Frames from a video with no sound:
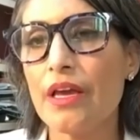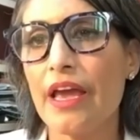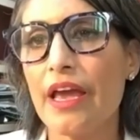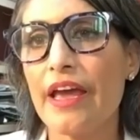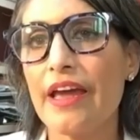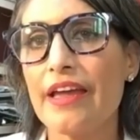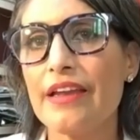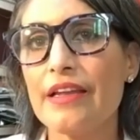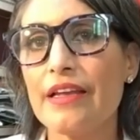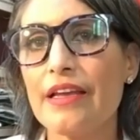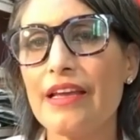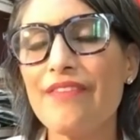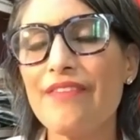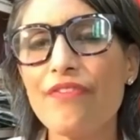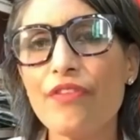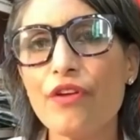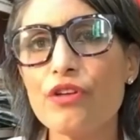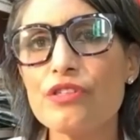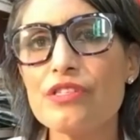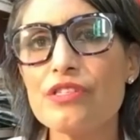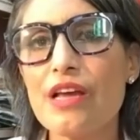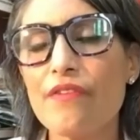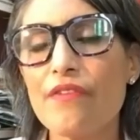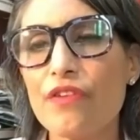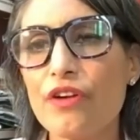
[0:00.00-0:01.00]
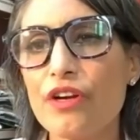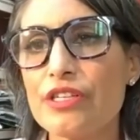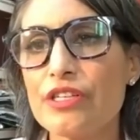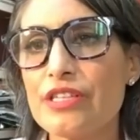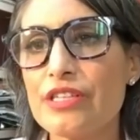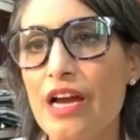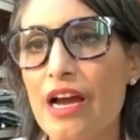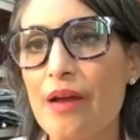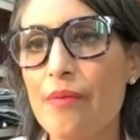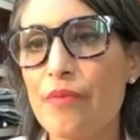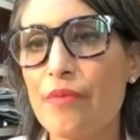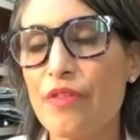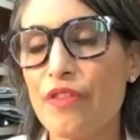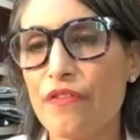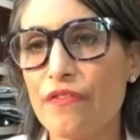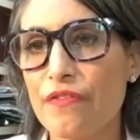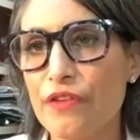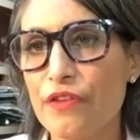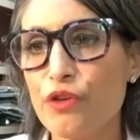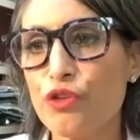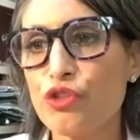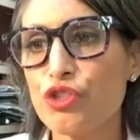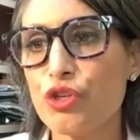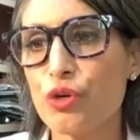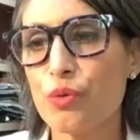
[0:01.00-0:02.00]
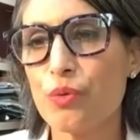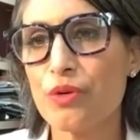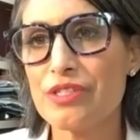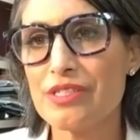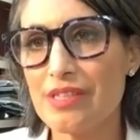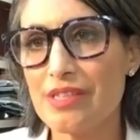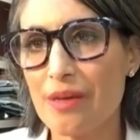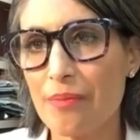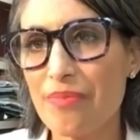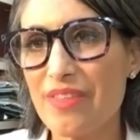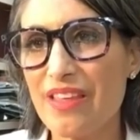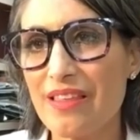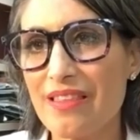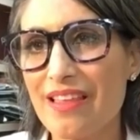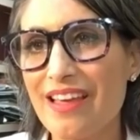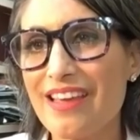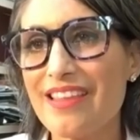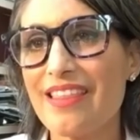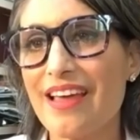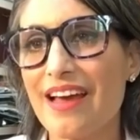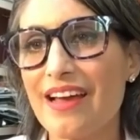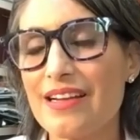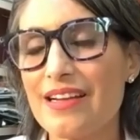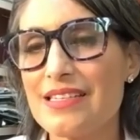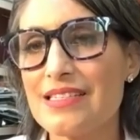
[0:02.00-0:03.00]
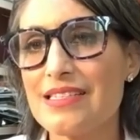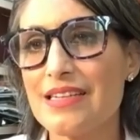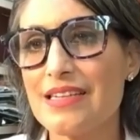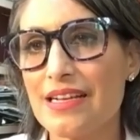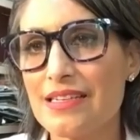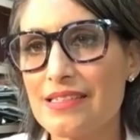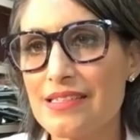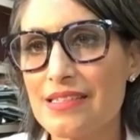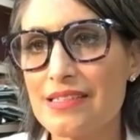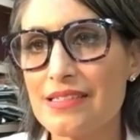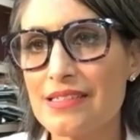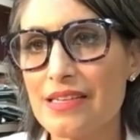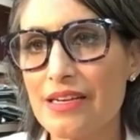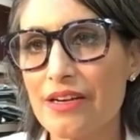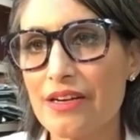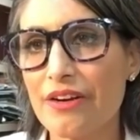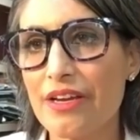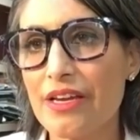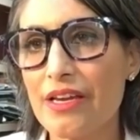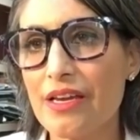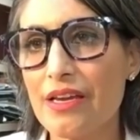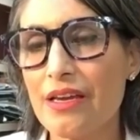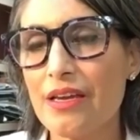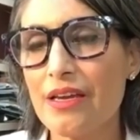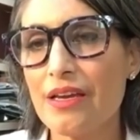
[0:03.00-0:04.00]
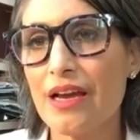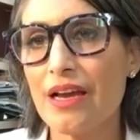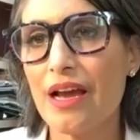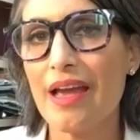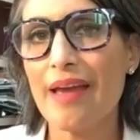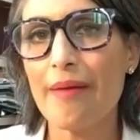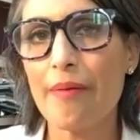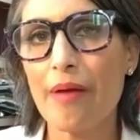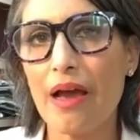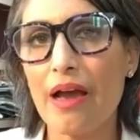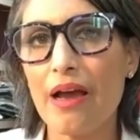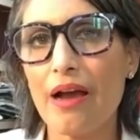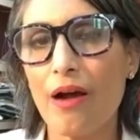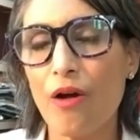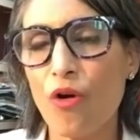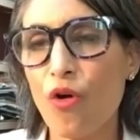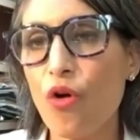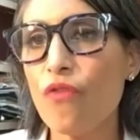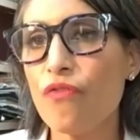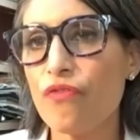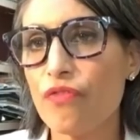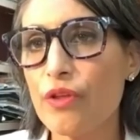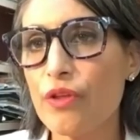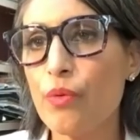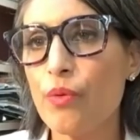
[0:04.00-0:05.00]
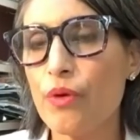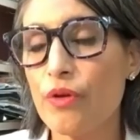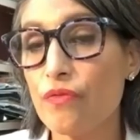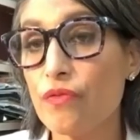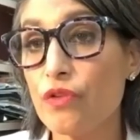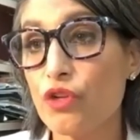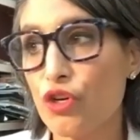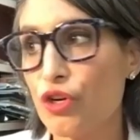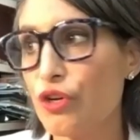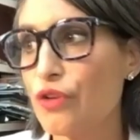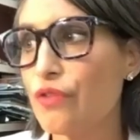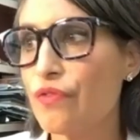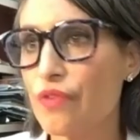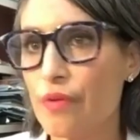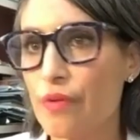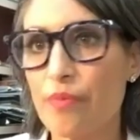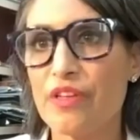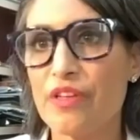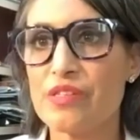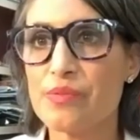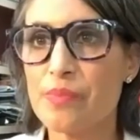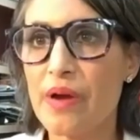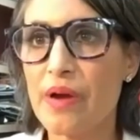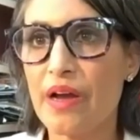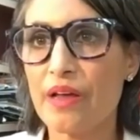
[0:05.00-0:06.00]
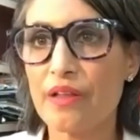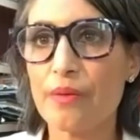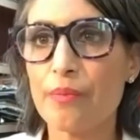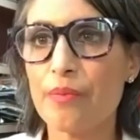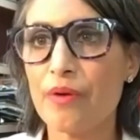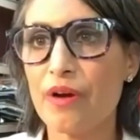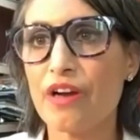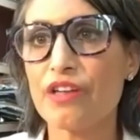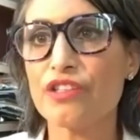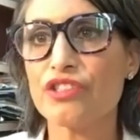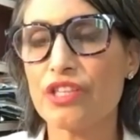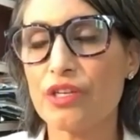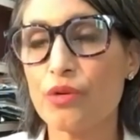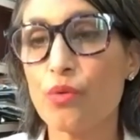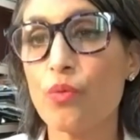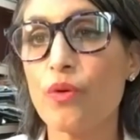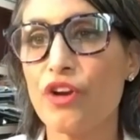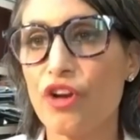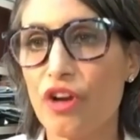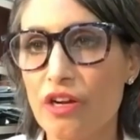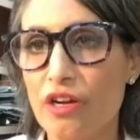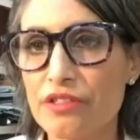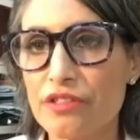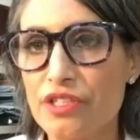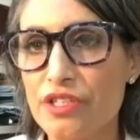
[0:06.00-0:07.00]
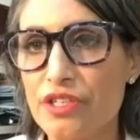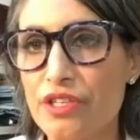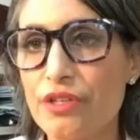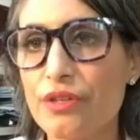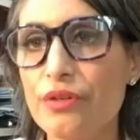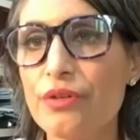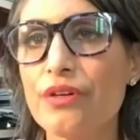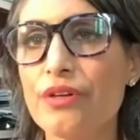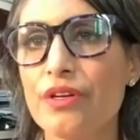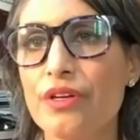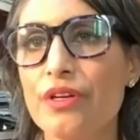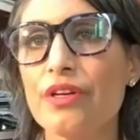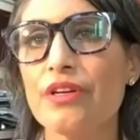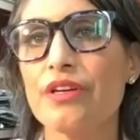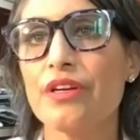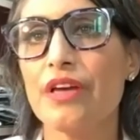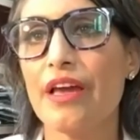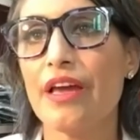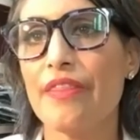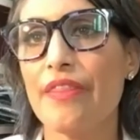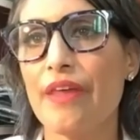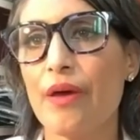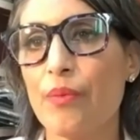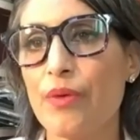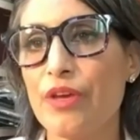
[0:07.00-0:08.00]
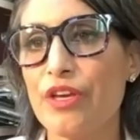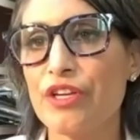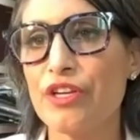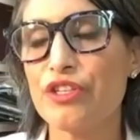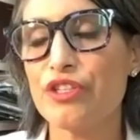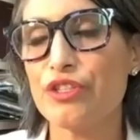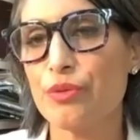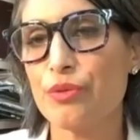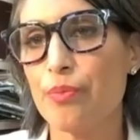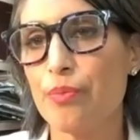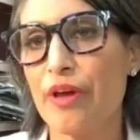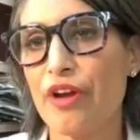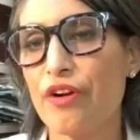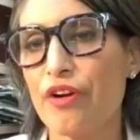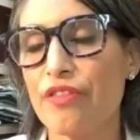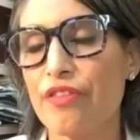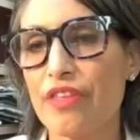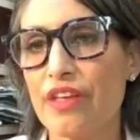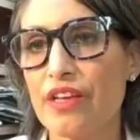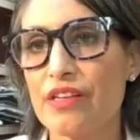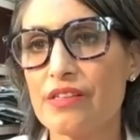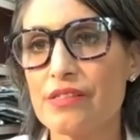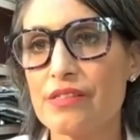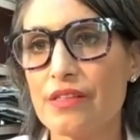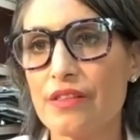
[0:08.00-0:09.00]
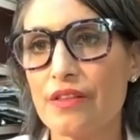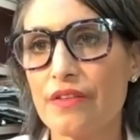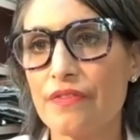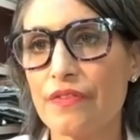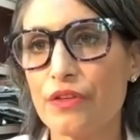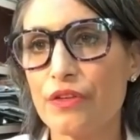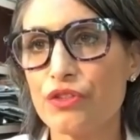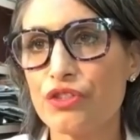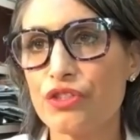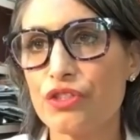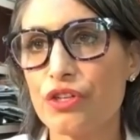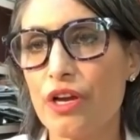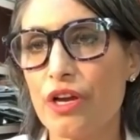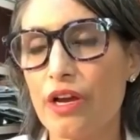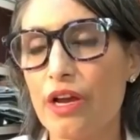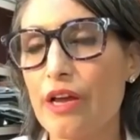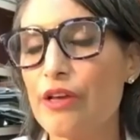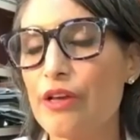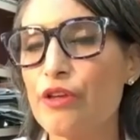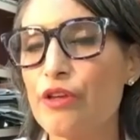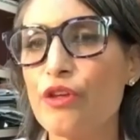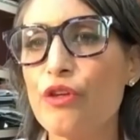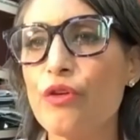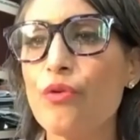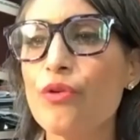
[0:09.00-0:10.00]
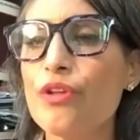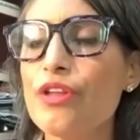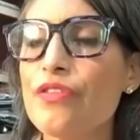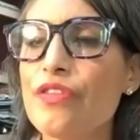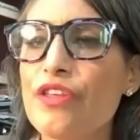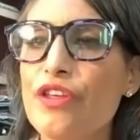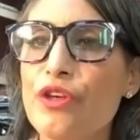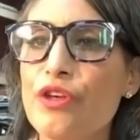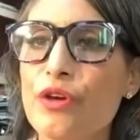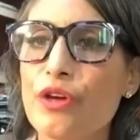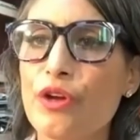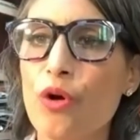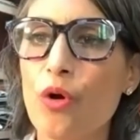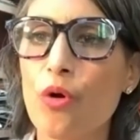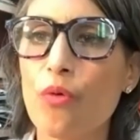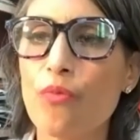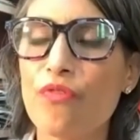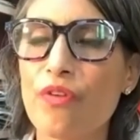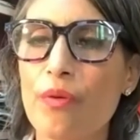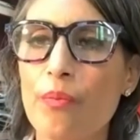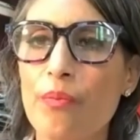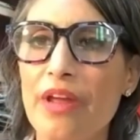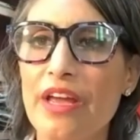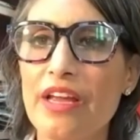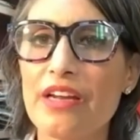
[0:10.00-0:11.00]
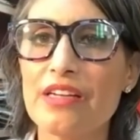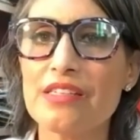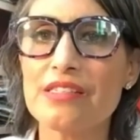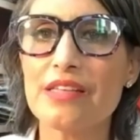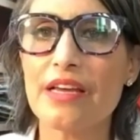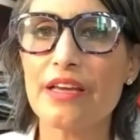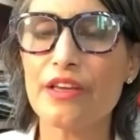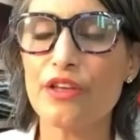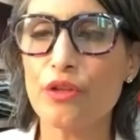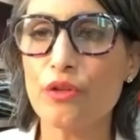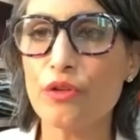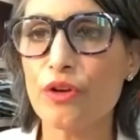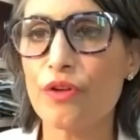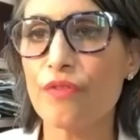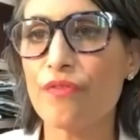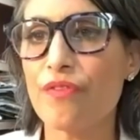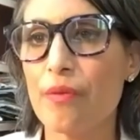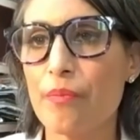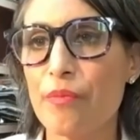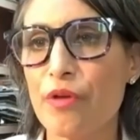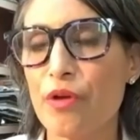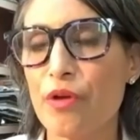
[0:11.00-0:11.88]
And if there's ever a time in the future where something like that is necessary, I hopefully we've learned from this pilot project what not to do and that we can do better things in the future. Uh, the only thing you can hope from Nate is that you learn from